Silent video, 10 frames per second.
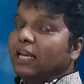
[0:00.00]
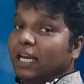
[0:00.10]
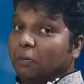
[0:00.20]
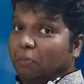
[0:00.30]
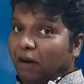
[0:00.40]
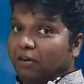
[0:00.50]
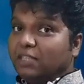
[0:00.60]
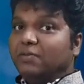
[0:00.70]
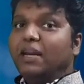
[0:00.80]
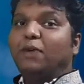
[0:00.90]
In
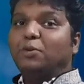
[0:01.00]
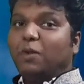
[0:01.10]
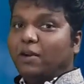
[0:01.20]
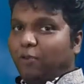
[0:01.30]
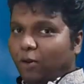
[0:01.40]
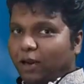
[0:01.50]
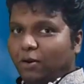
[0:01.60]
powers we have to write, forget